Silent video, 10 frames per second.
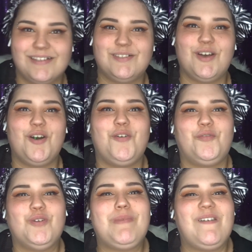so
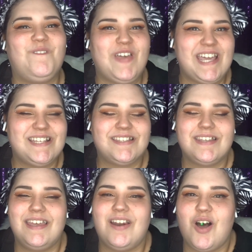for my face,
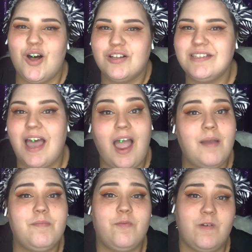an
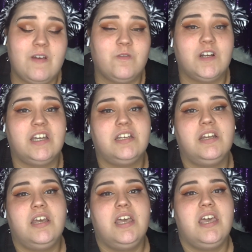all-time favorite
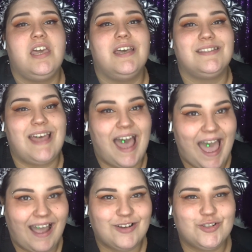is
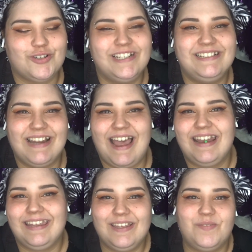actually
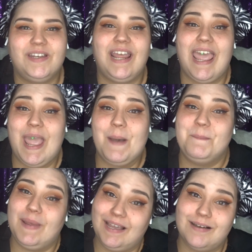not even a
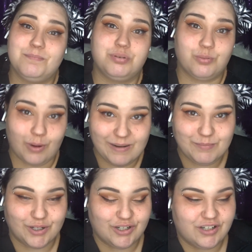makeup
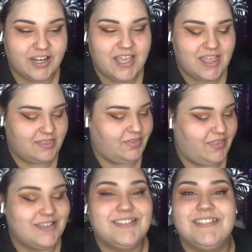primer.
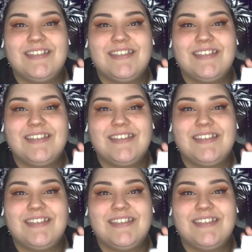This is